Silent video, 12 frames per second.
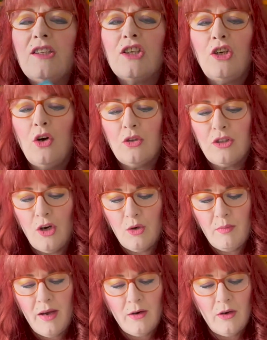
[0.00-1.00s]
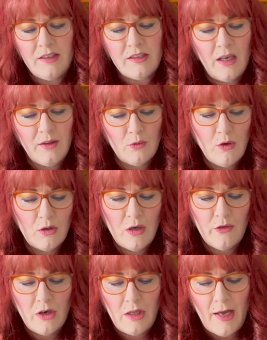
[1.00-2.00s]
a gold tone metal. It's got the
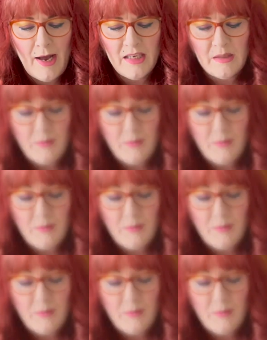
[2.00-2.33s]
rollover clasp.